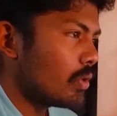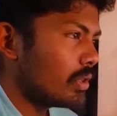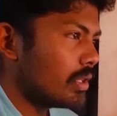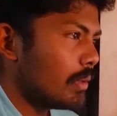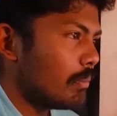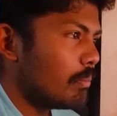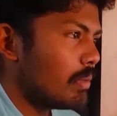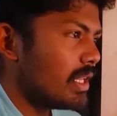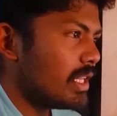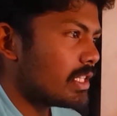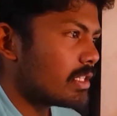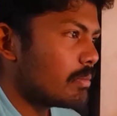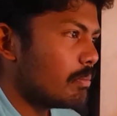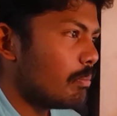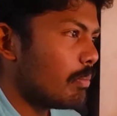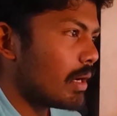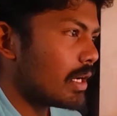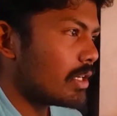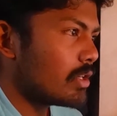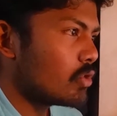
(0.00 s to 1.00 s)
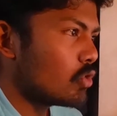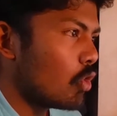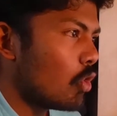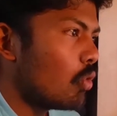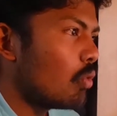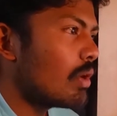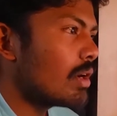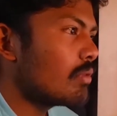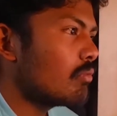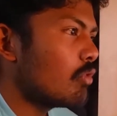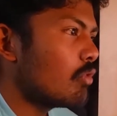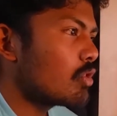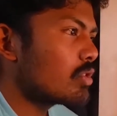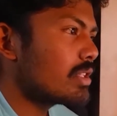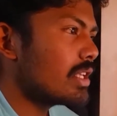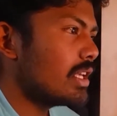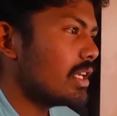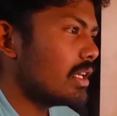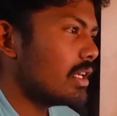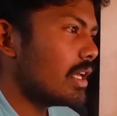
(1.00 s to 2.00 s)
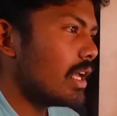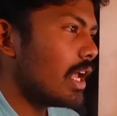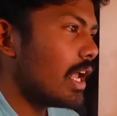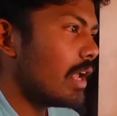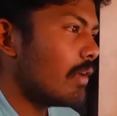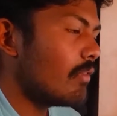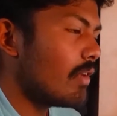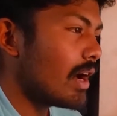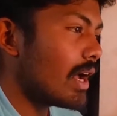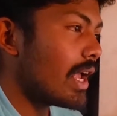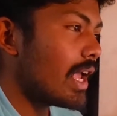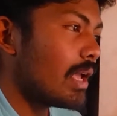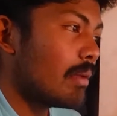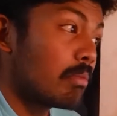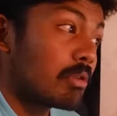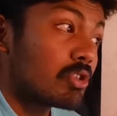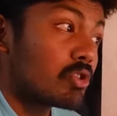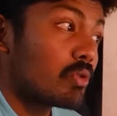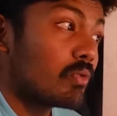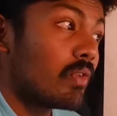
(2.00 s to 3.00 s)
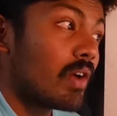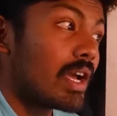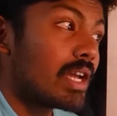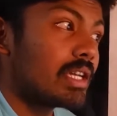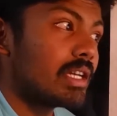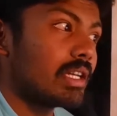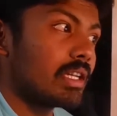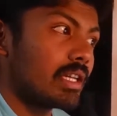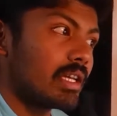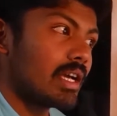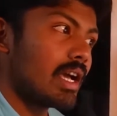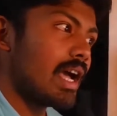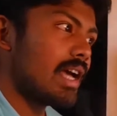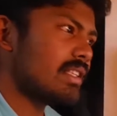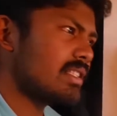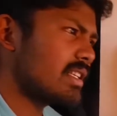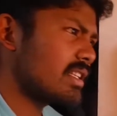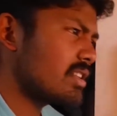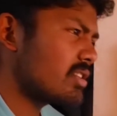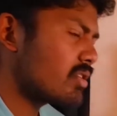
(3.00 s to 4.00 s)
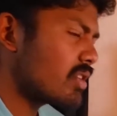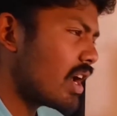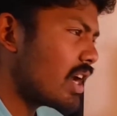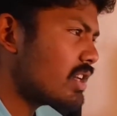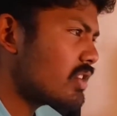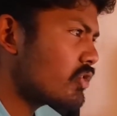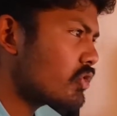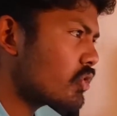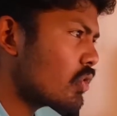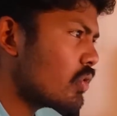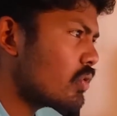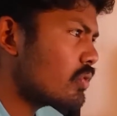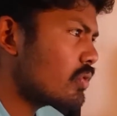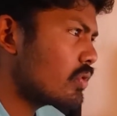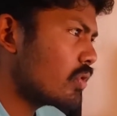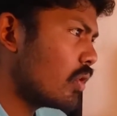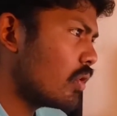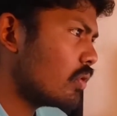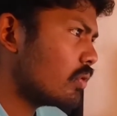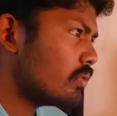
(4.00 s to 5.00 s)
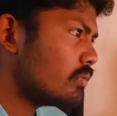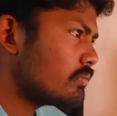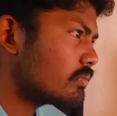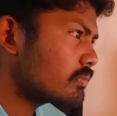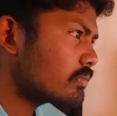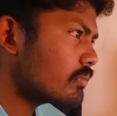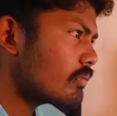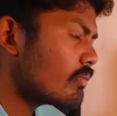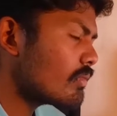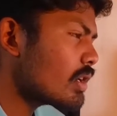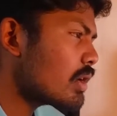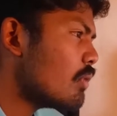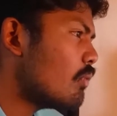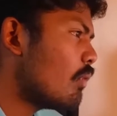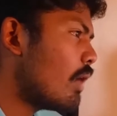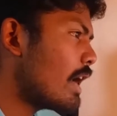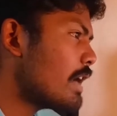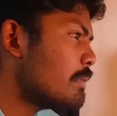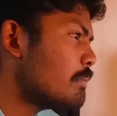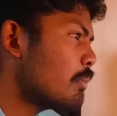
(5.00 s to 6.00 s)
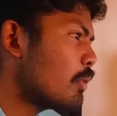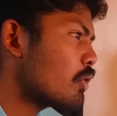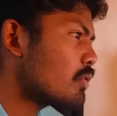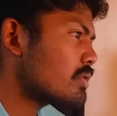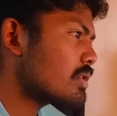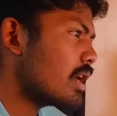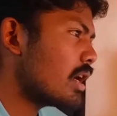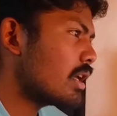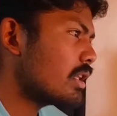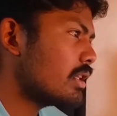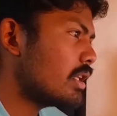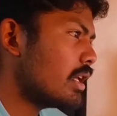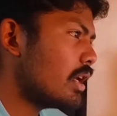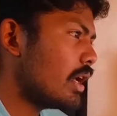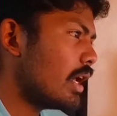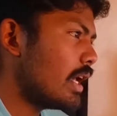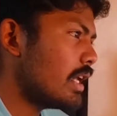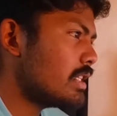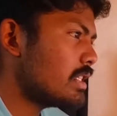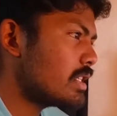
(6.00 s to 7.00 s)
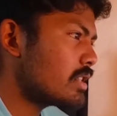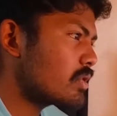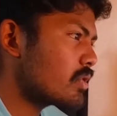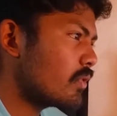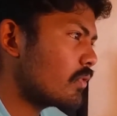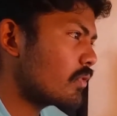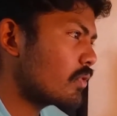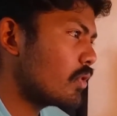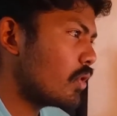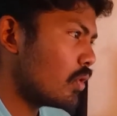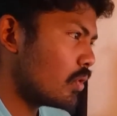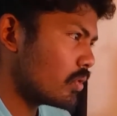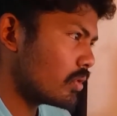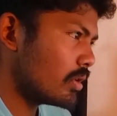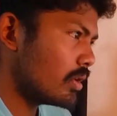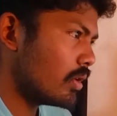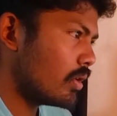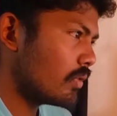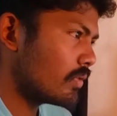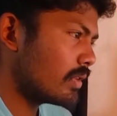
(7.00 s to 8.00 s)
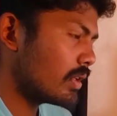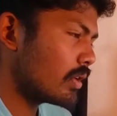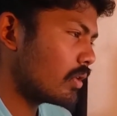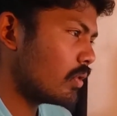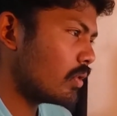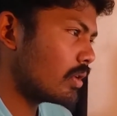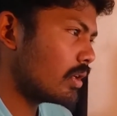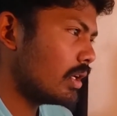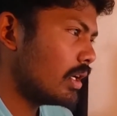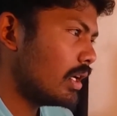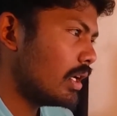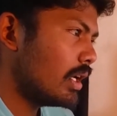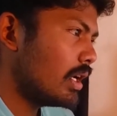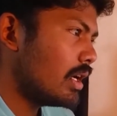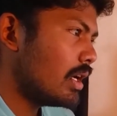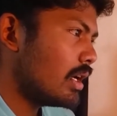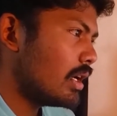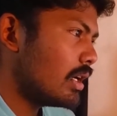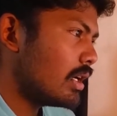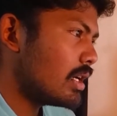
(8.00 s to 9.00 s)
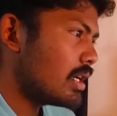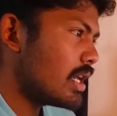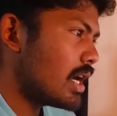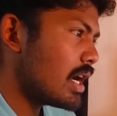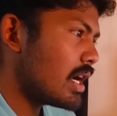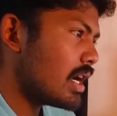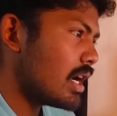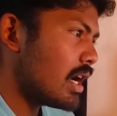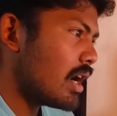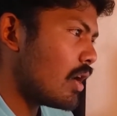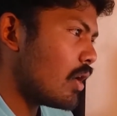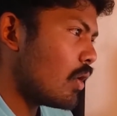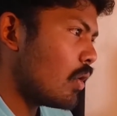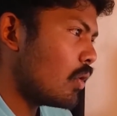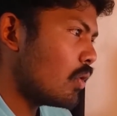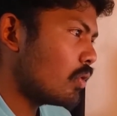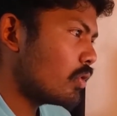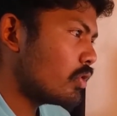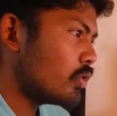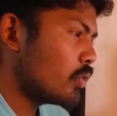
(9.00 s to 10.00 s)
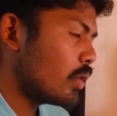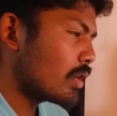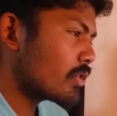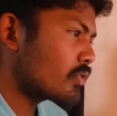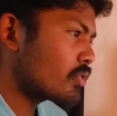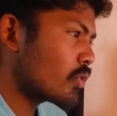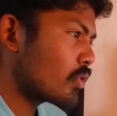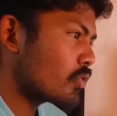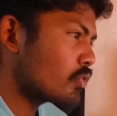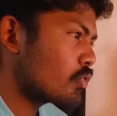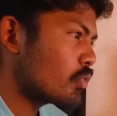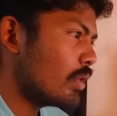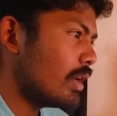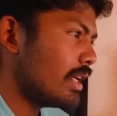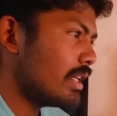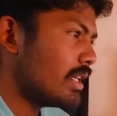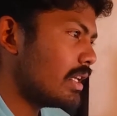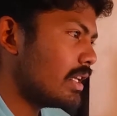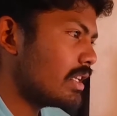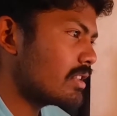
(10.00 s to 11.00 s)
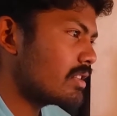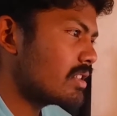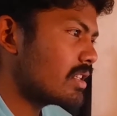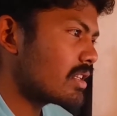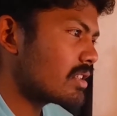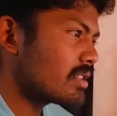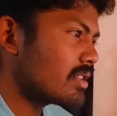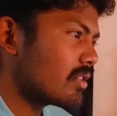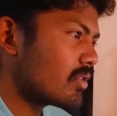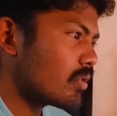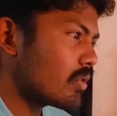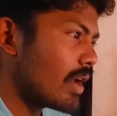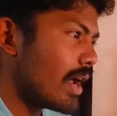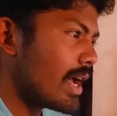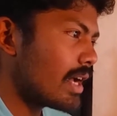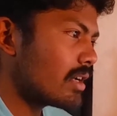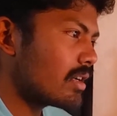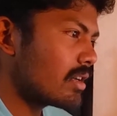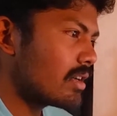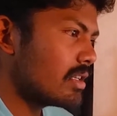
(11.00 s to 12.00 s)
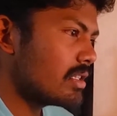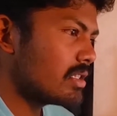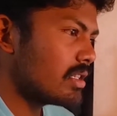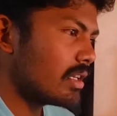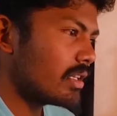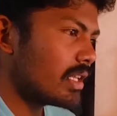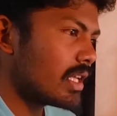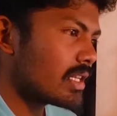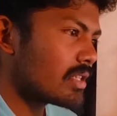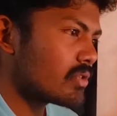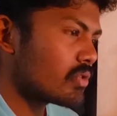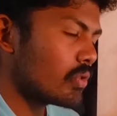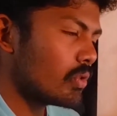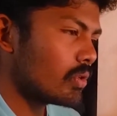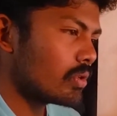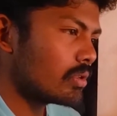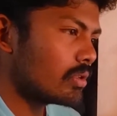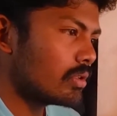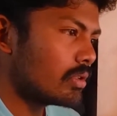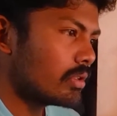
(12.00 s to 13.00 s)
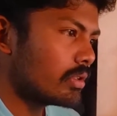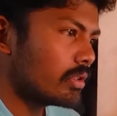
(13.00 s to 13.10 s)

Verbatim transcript: on the beast but no one was ever able to find it. As a sideshow? No. White boars are the agents of God, of the God. Daha, oh you are so sweet, it's just a rare creature, that's all.